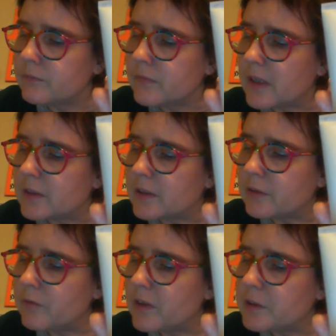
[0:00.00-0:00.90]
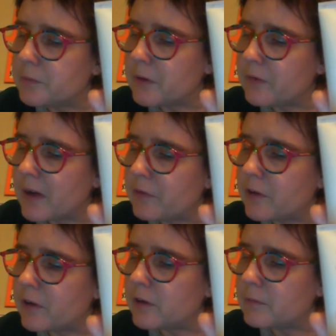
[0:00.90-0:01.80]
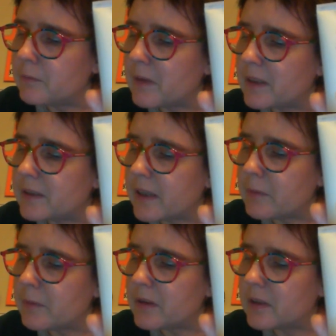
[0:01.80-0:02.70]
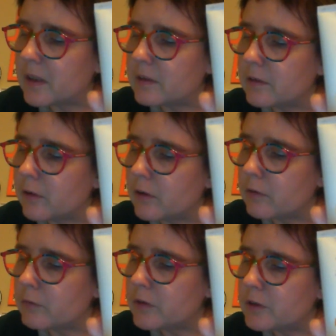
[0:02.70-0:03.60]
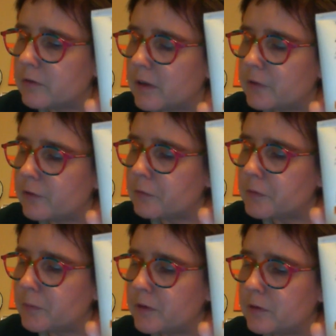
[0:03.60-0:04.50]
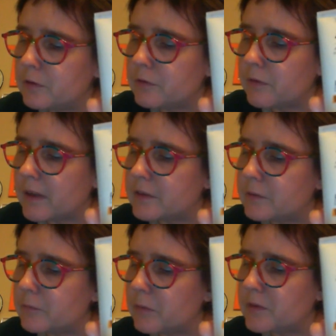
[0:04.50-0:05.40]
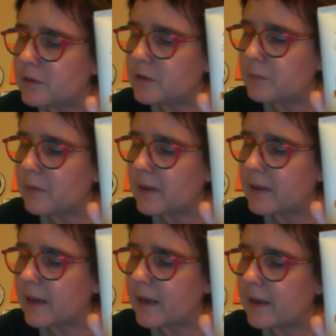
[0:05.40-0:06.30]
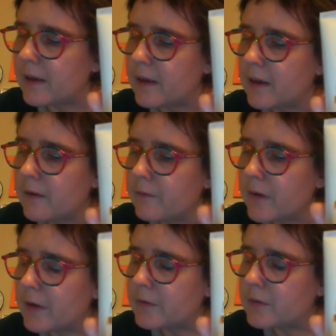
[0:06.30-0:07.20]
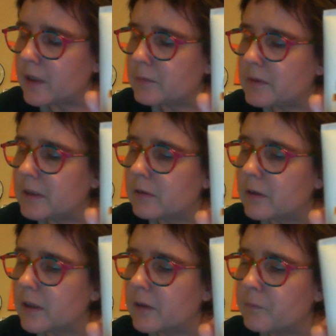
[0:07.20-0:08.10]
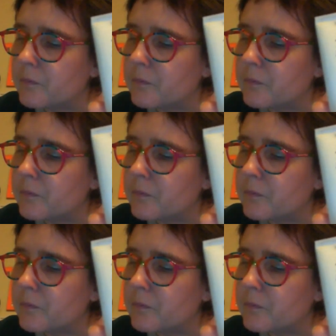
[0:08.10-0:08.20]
It's enriched with African macadamia nut oil, which transforms brittle strands and promises to make hair 5 times silkier.